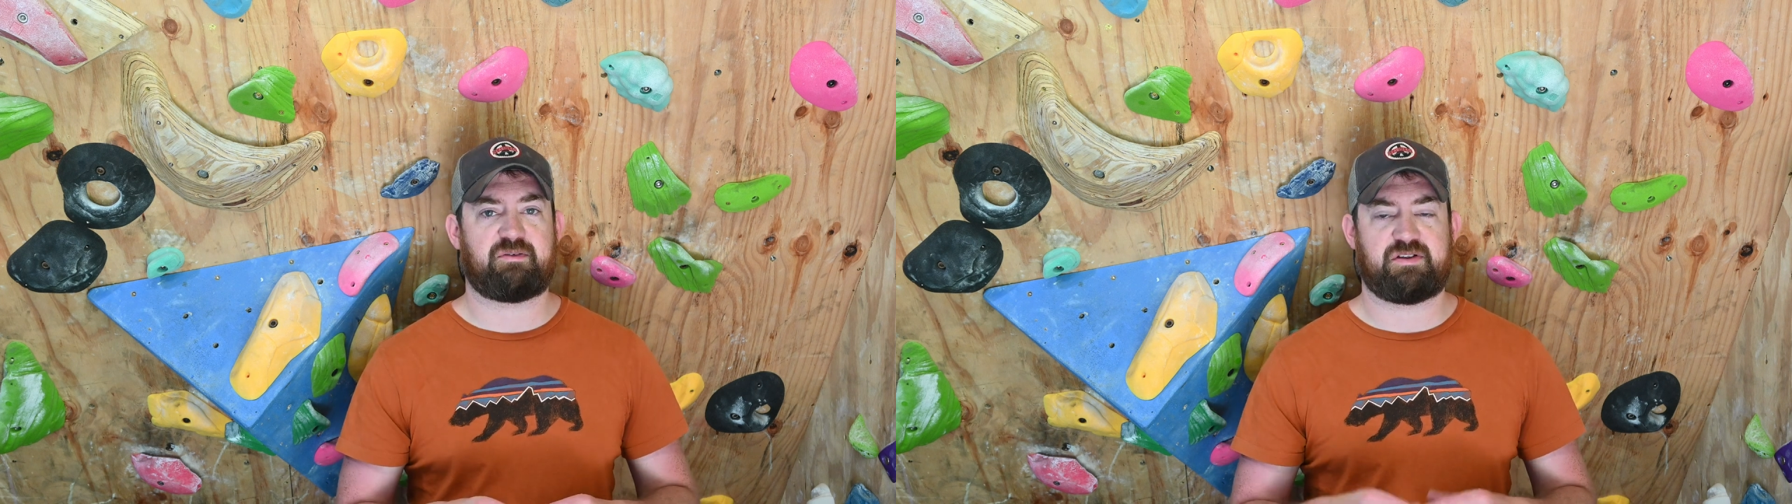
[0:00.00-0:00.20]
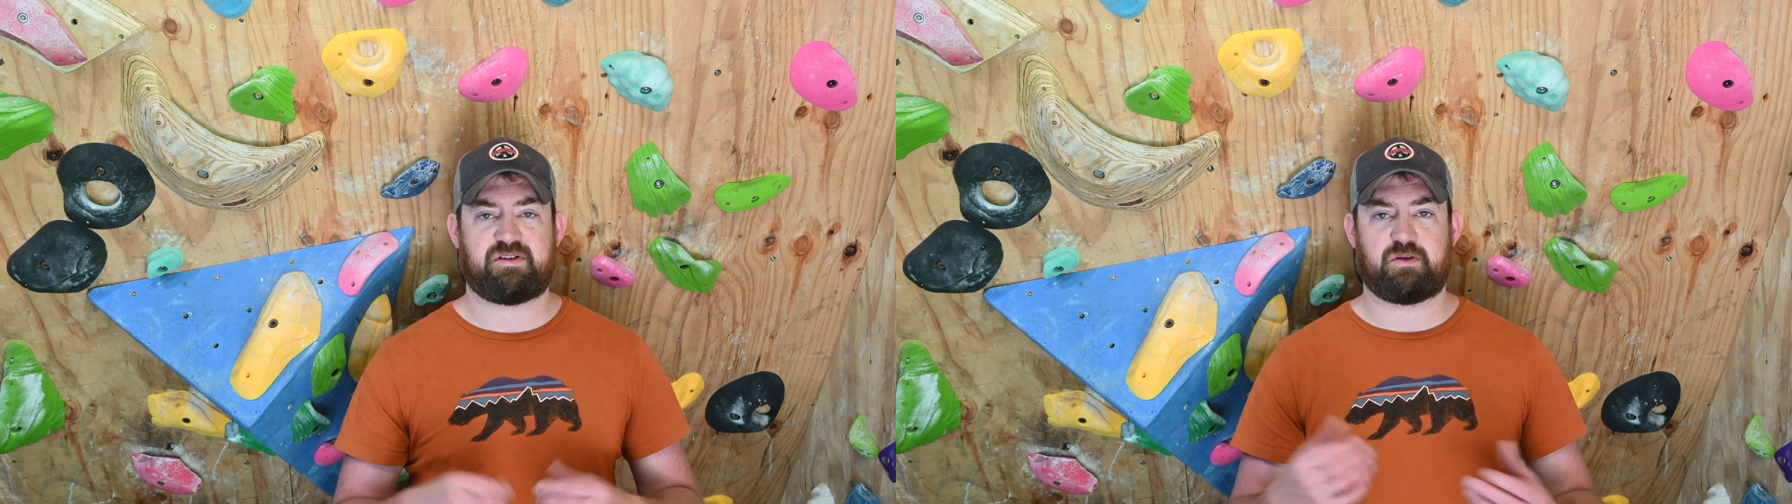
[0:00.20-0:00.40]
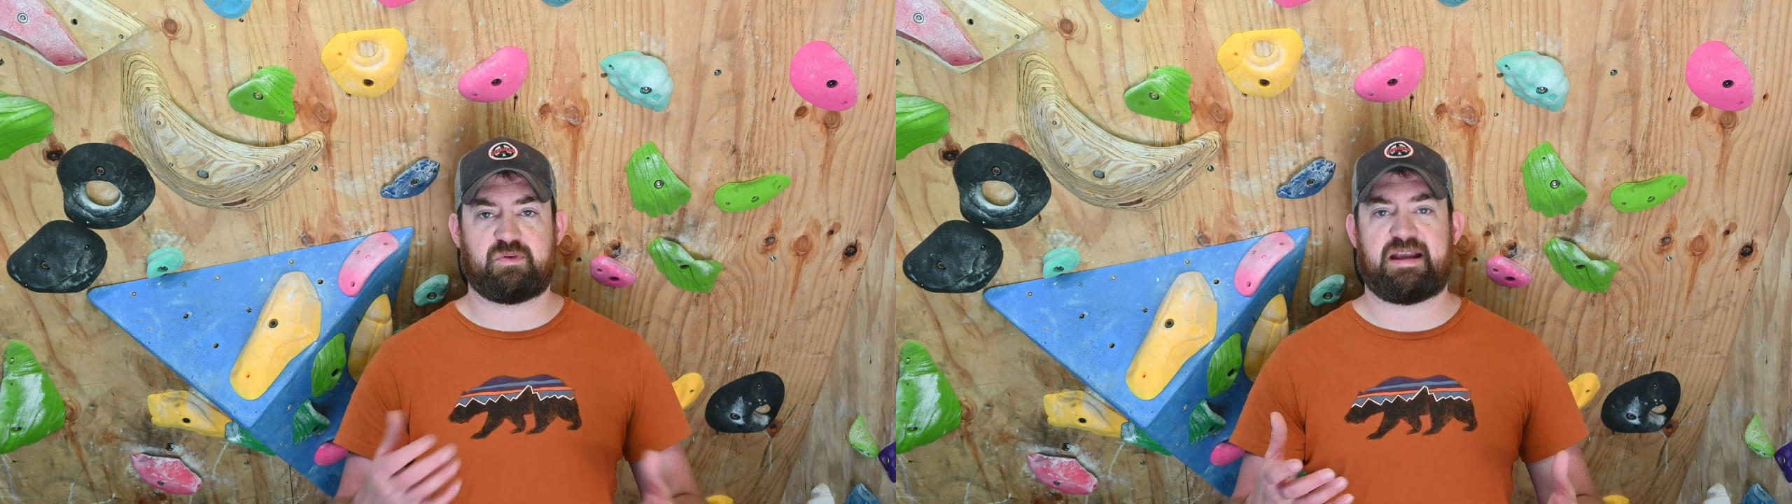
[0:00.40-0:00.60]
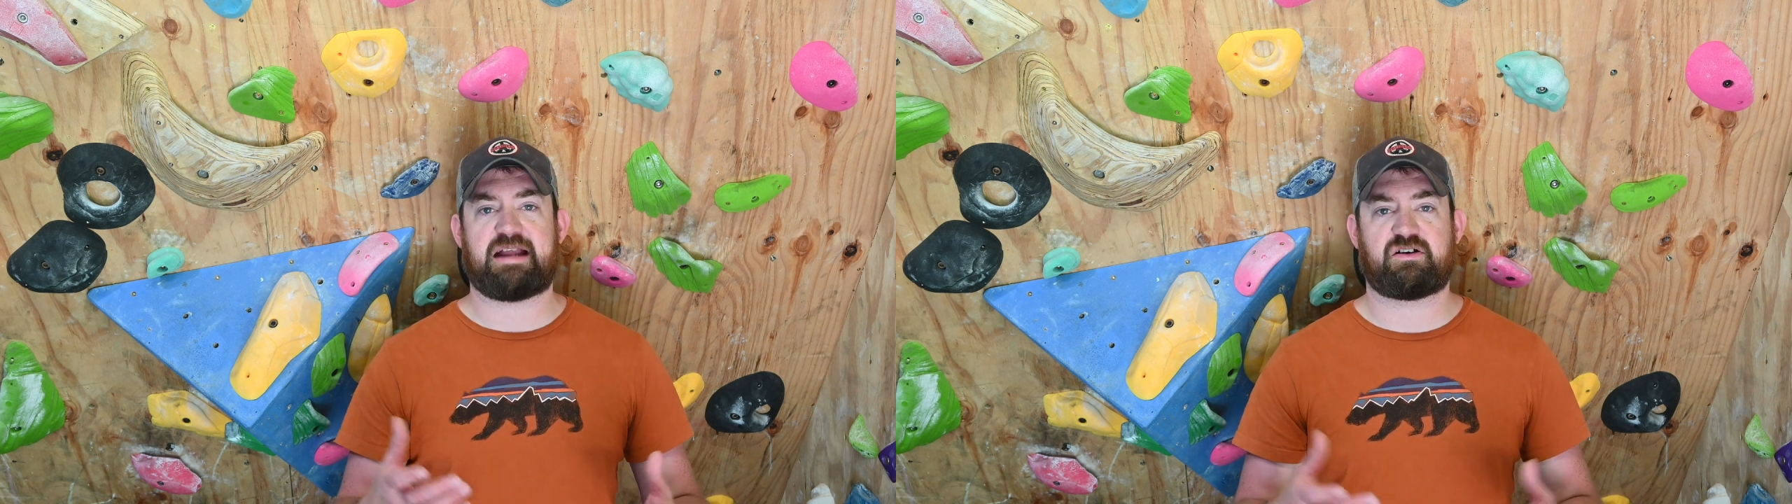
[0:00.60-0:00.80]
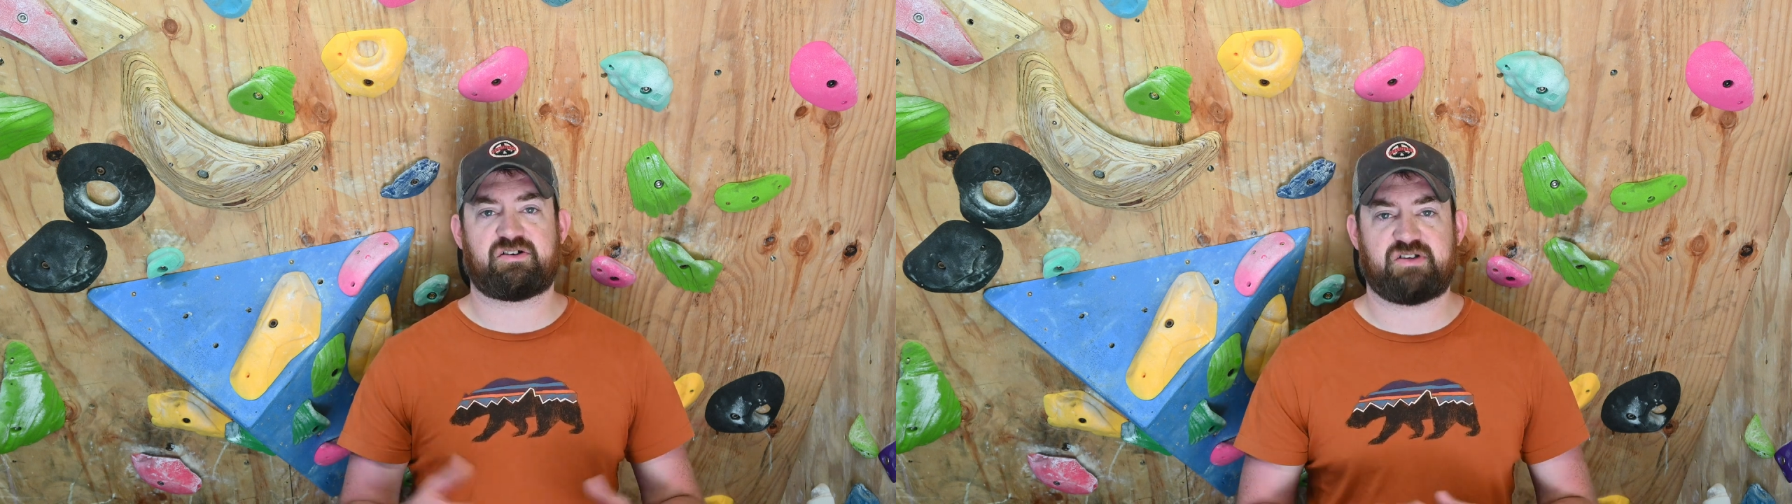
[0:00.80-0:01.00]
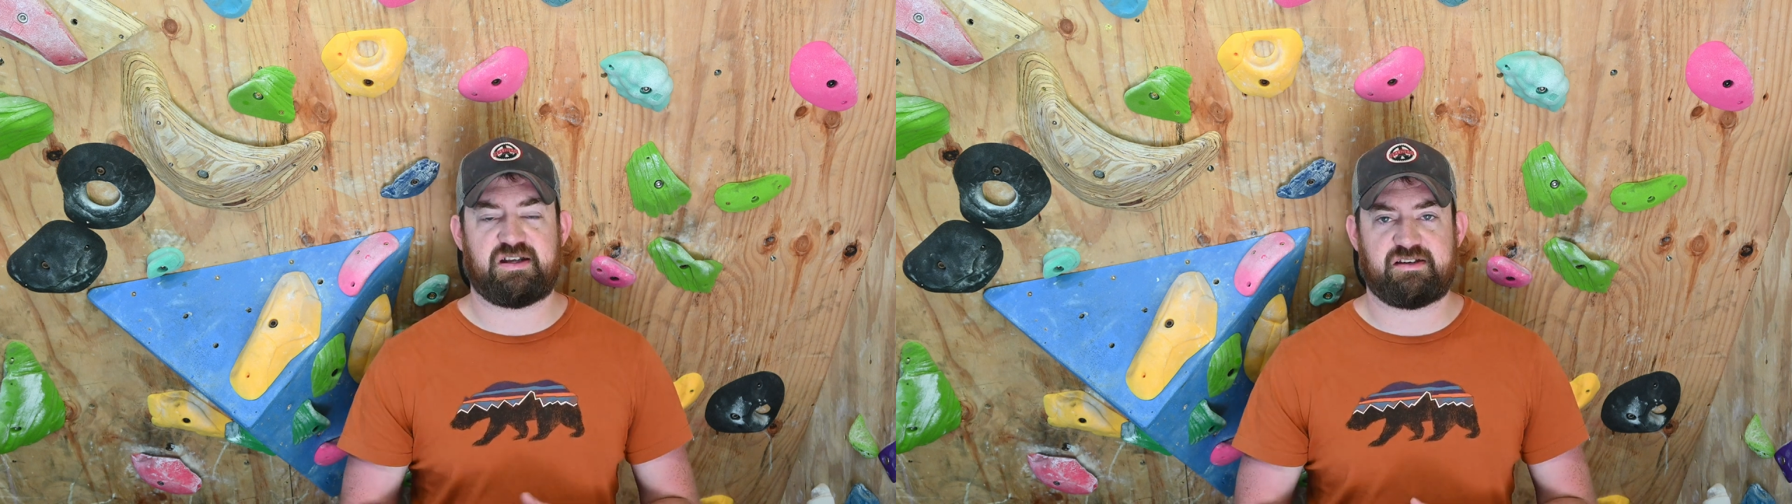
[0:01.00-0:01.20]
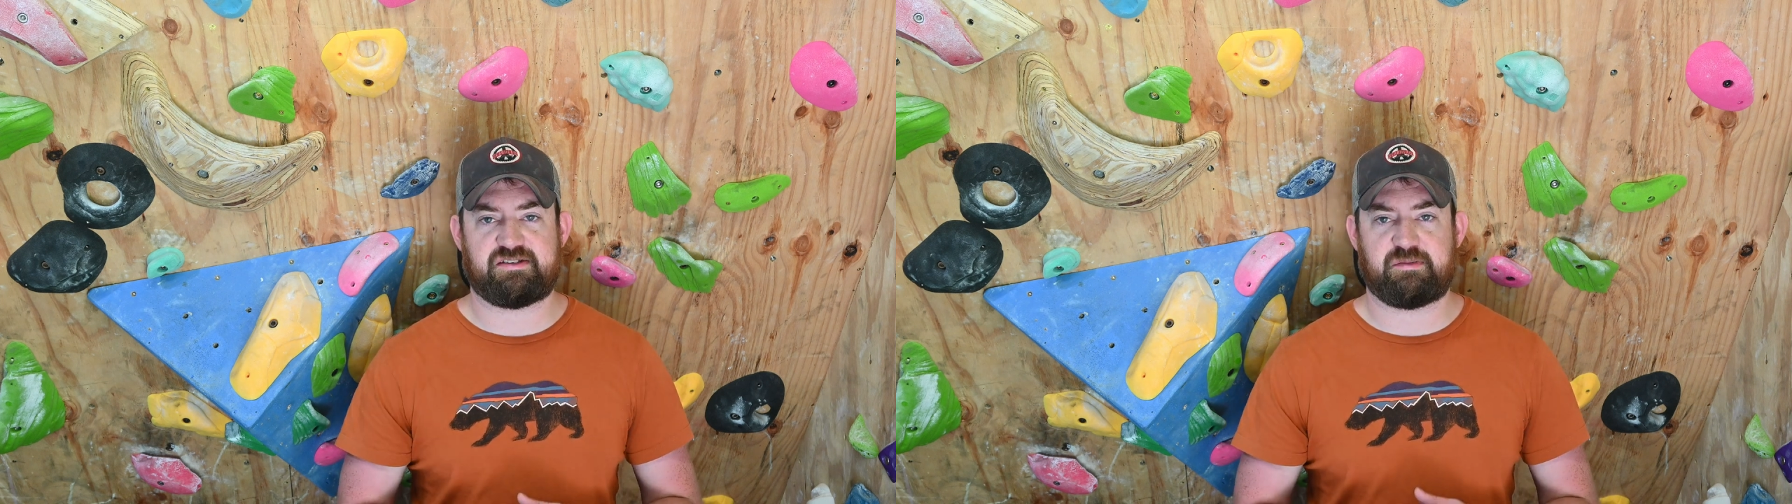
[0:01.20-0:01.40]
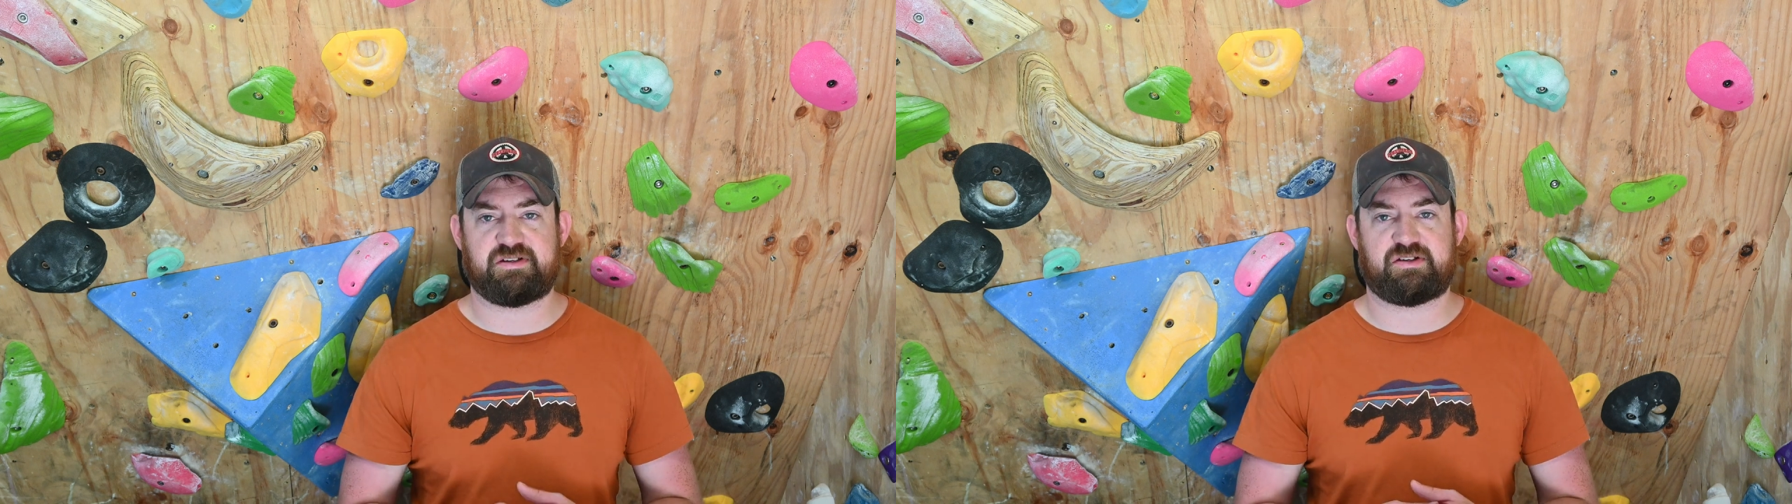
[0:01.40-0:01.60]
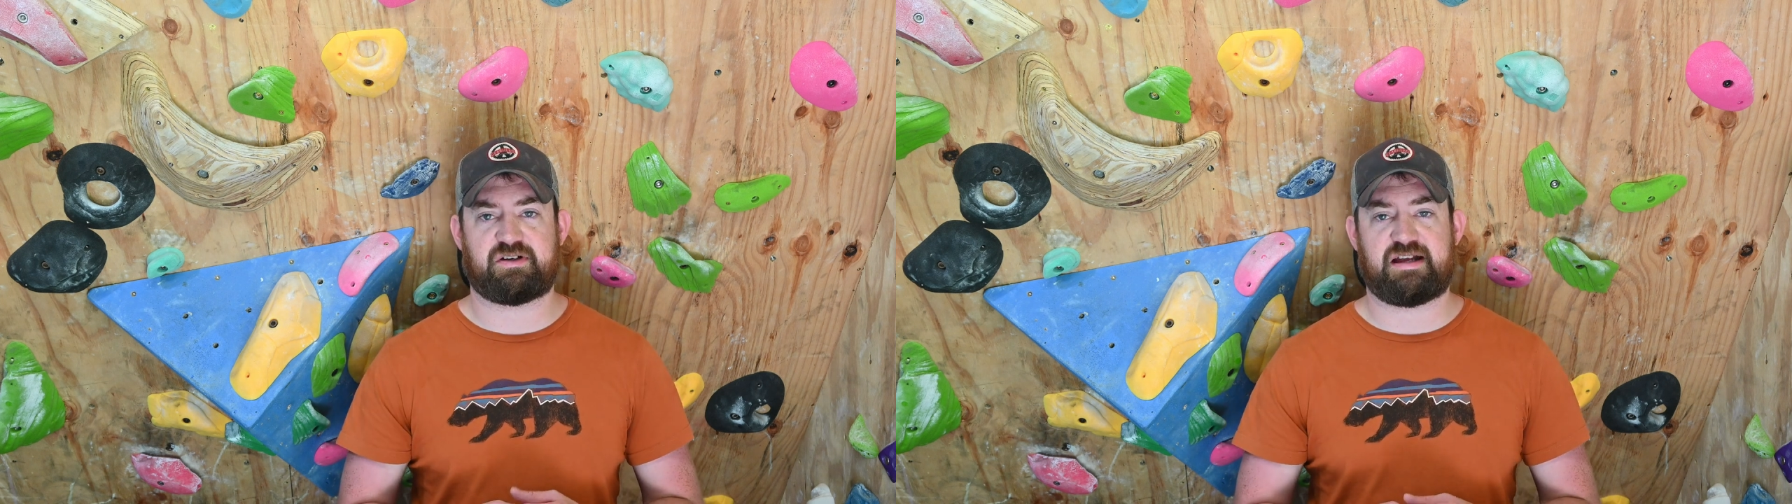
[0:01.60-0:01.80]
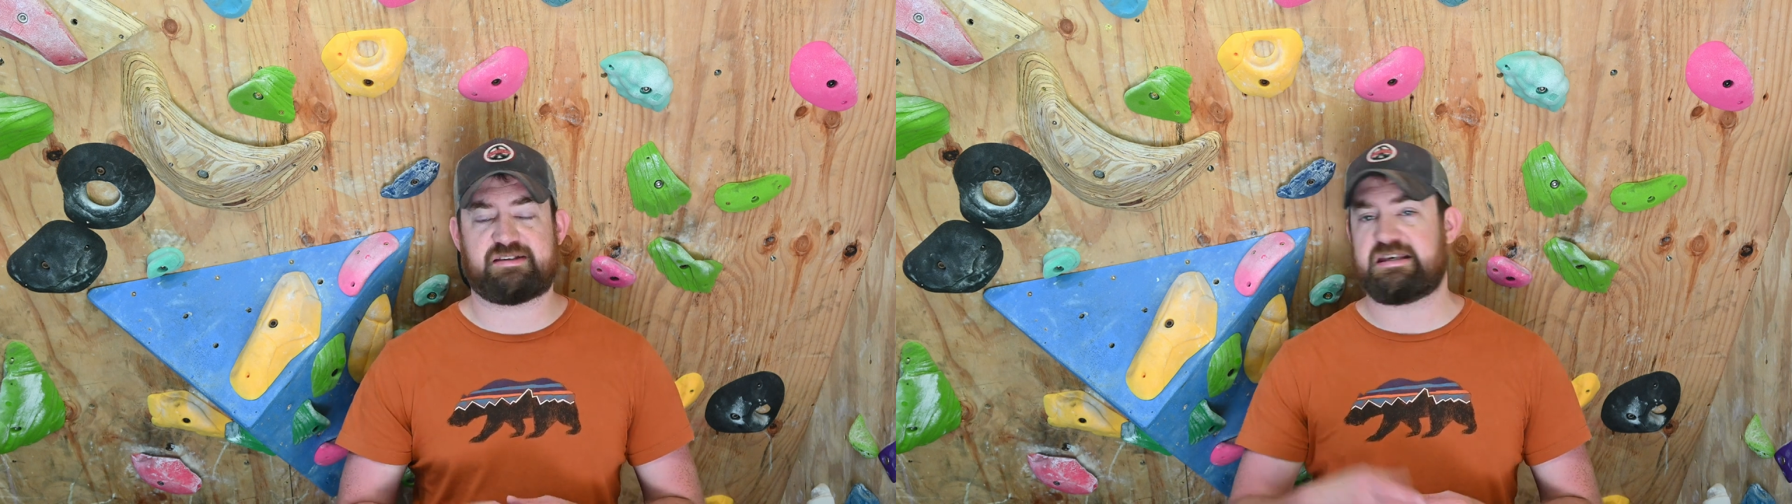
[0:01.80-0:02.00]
with Louis Anderson and some of these other guys.